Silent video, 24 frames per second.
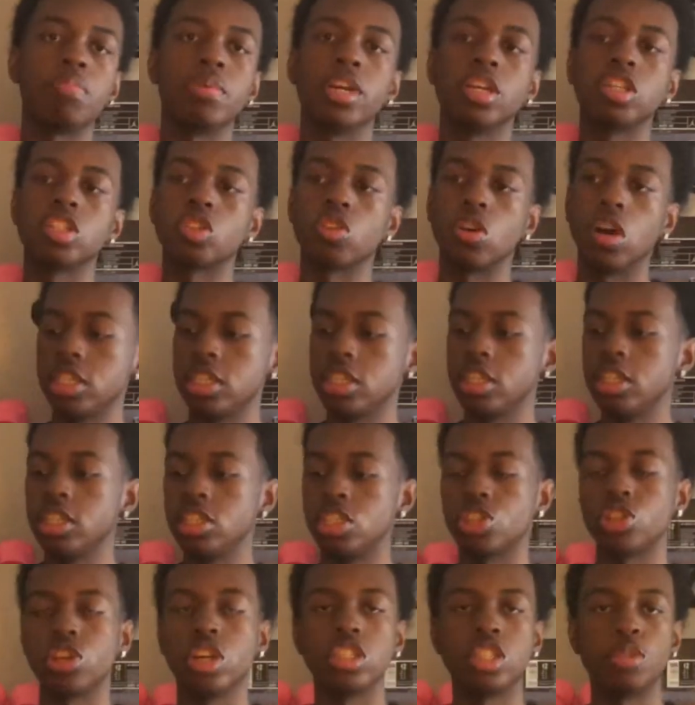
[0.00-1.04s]
pair, so I have to
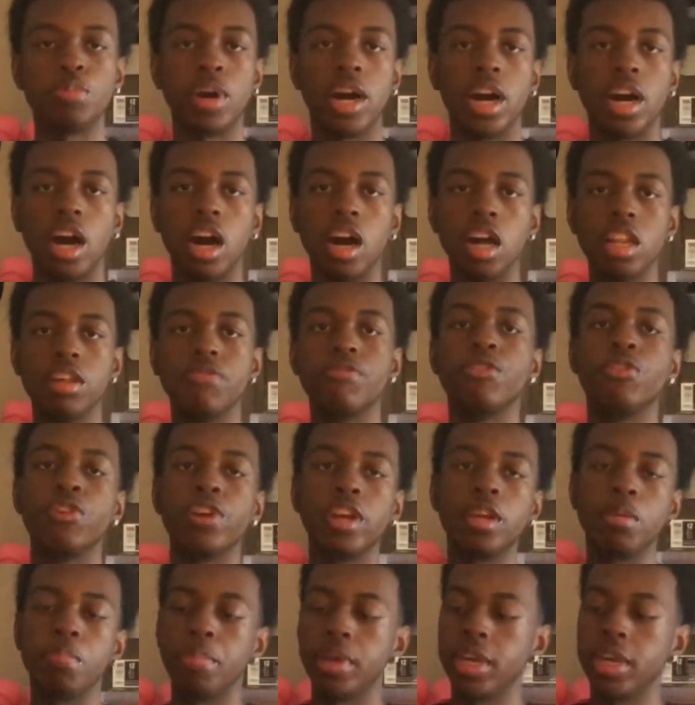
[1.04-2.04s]
distress my olive green